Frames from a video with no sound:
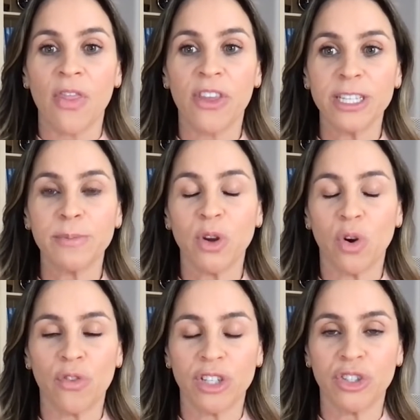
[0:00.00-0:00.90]
There's been
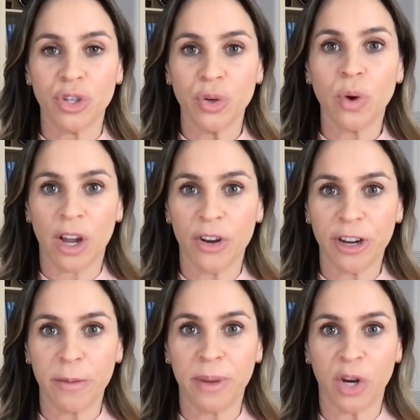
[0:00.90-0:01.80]
over
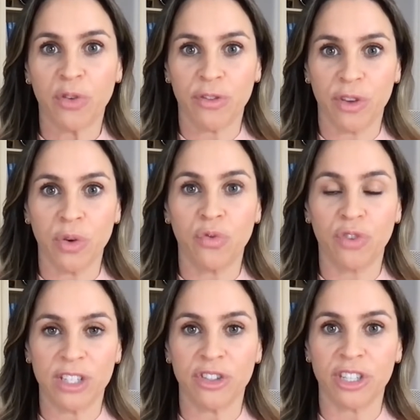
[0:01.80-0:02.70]
200 peer-reviewed
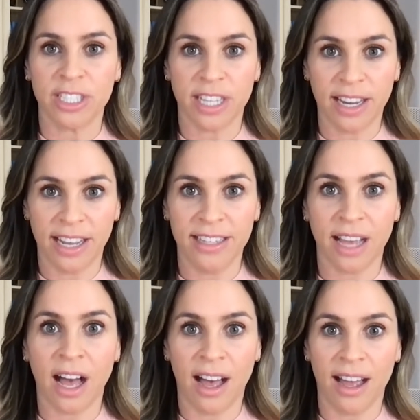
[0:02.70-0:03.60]
research
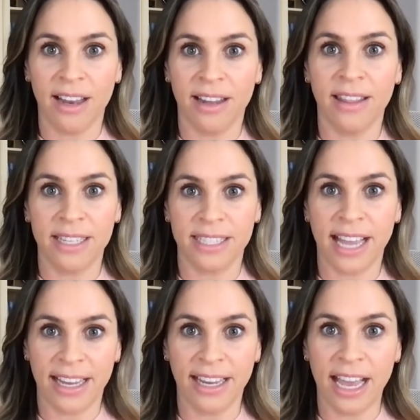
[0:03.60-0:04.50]
studies on this
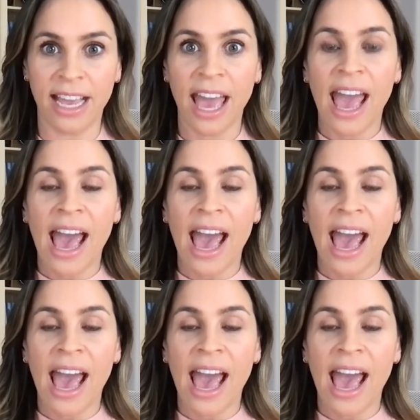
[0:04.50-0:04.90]
technique.